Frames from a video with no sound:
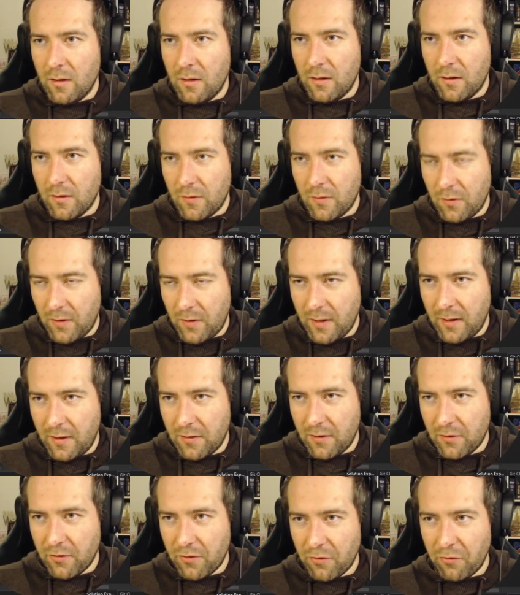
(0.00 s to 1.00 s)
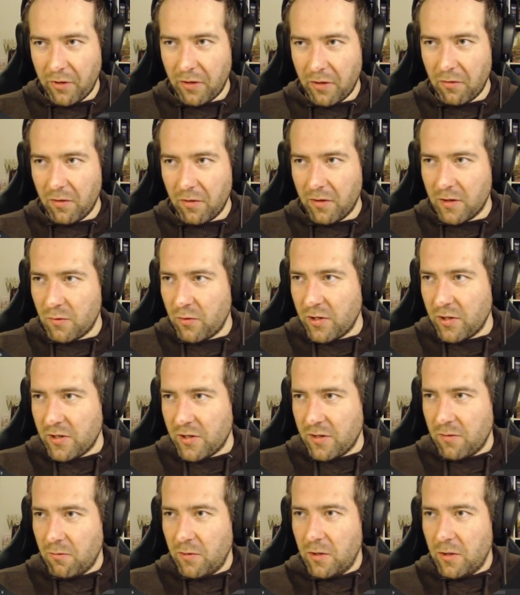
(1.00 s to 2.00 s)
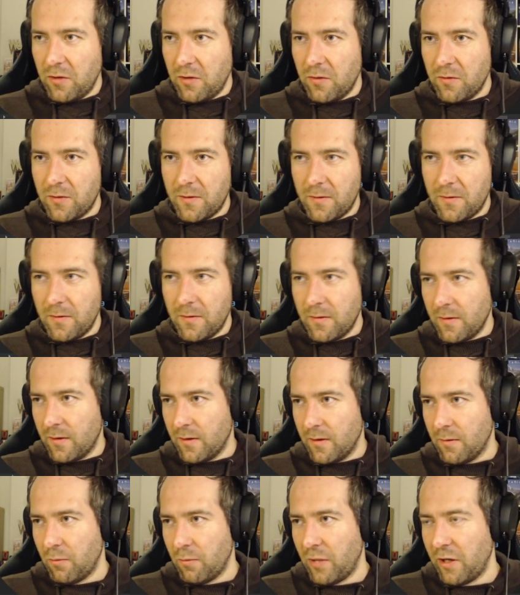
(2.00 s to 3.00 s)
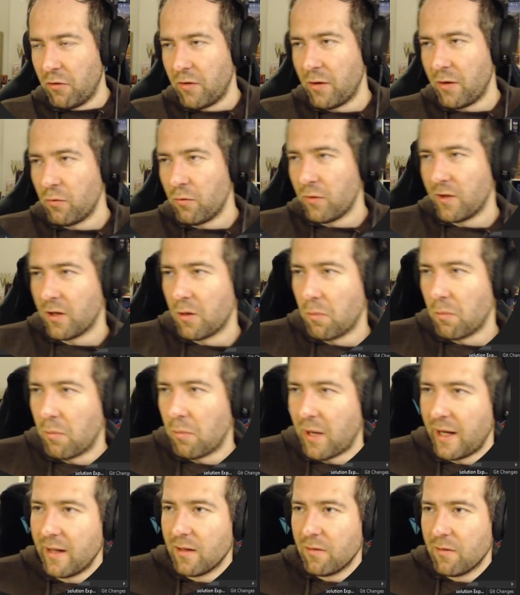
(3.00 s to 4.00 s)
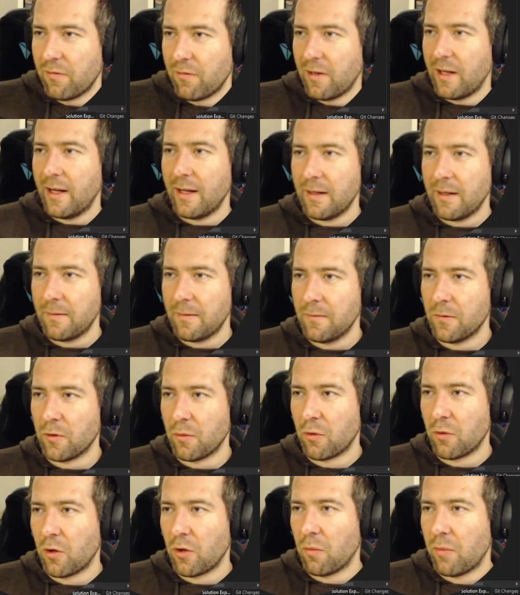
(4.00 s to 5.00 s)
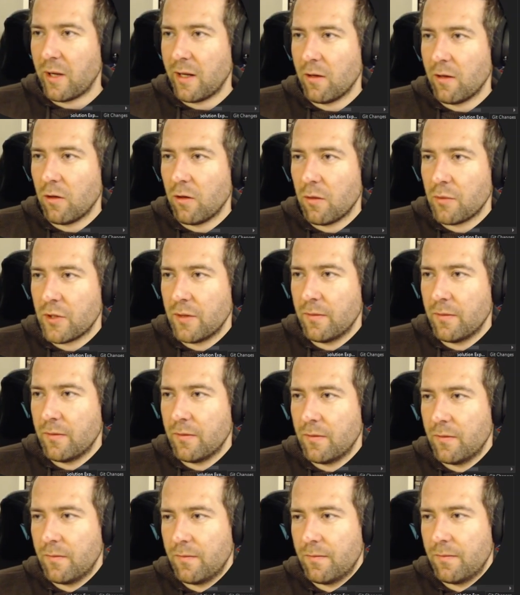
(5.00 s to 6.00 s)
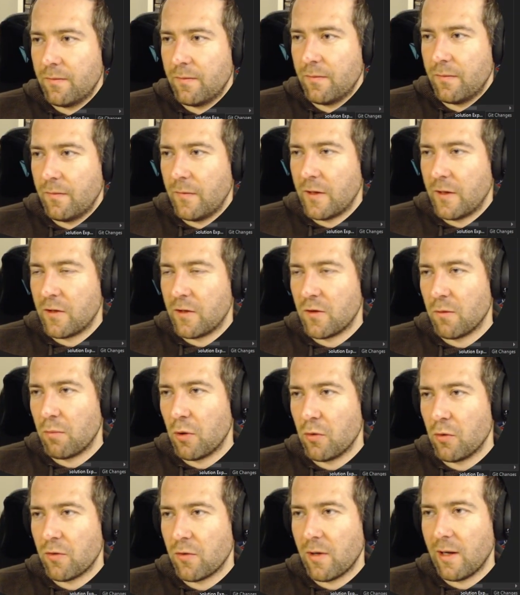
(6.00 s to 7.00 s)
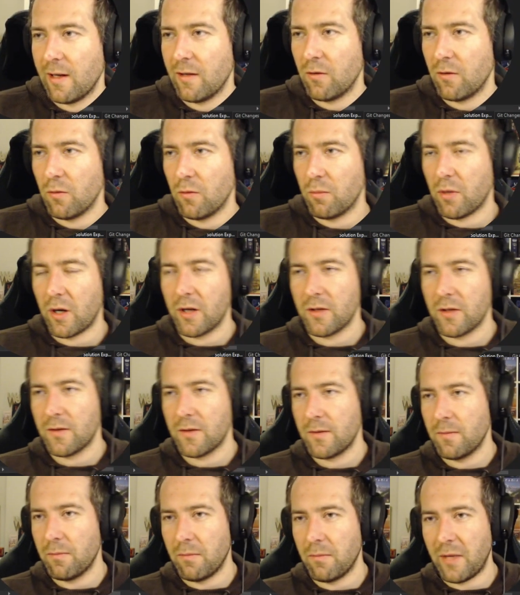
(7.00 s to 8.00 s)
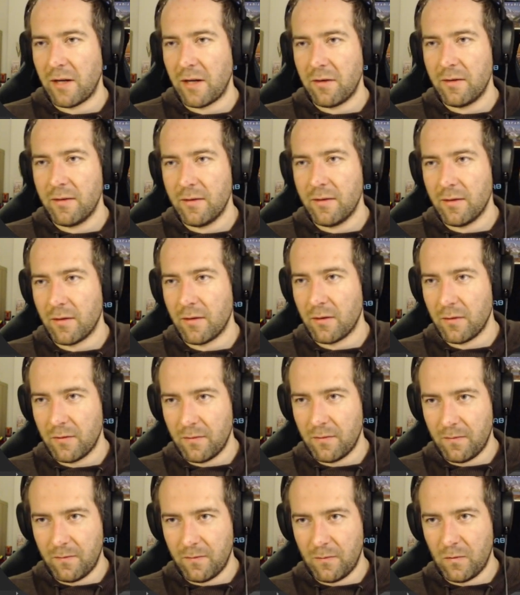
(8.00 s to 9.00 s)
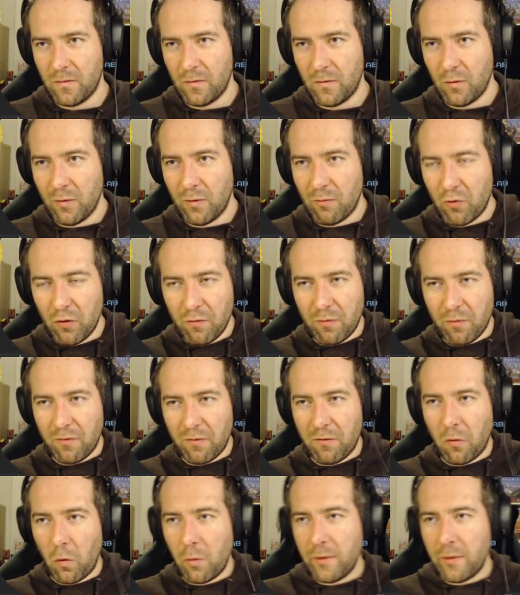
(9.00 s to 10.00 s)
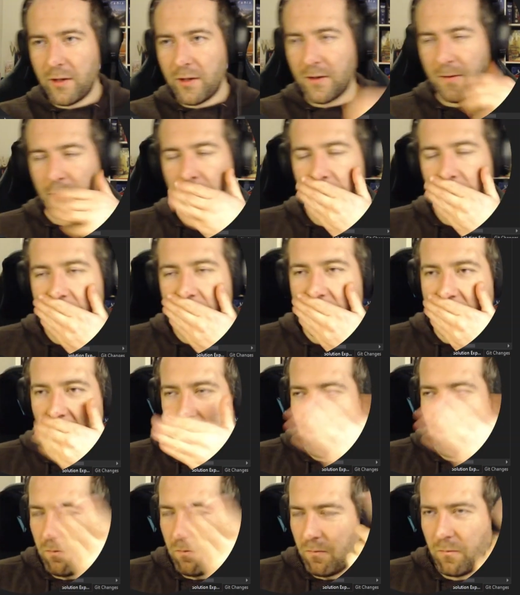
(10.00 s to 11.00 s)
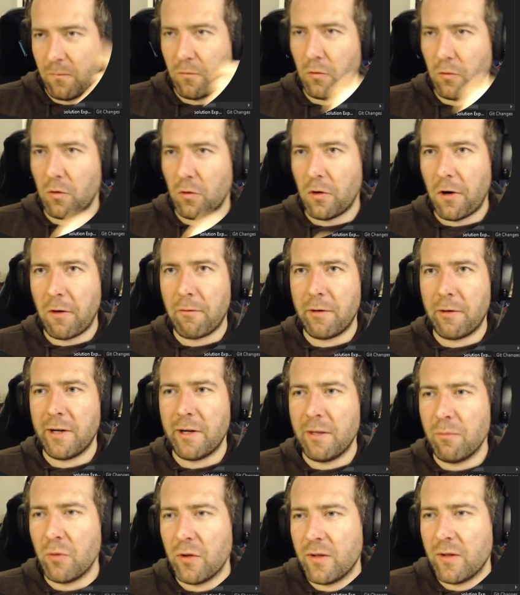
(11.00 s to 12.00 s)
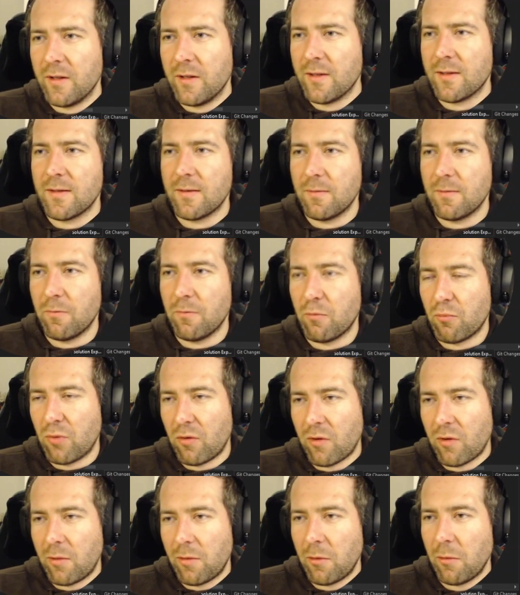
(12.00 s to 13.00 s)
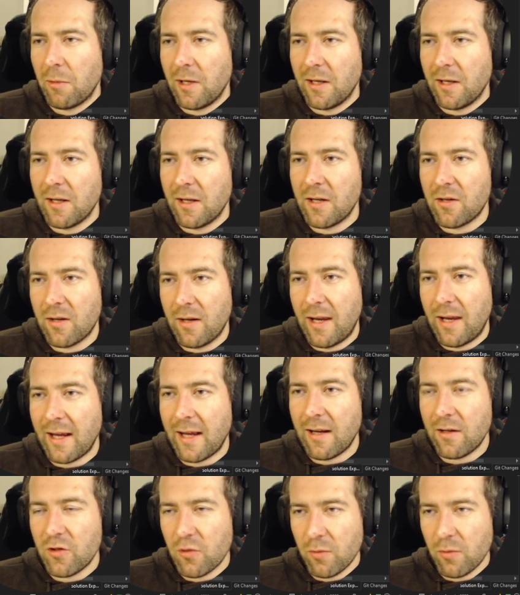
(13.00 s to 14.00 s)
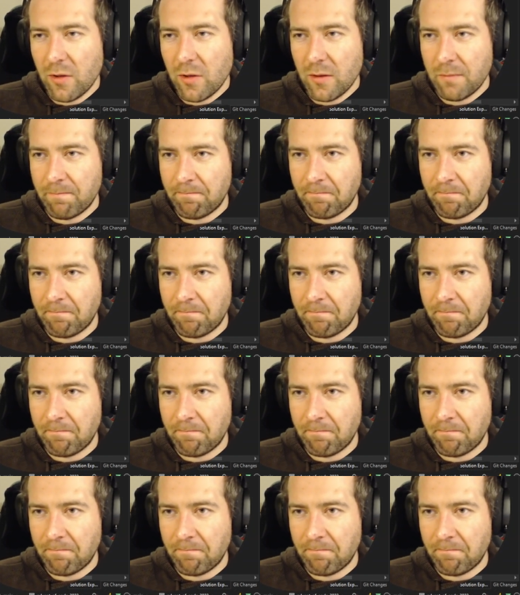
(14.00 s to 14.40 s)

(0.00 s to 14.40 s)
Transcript: So yeah, here's our regular expression we used. Played around with the compiled flag, or the compiled option. That's supposedly to parse better or to improve performance, but for our input it's probably negligible.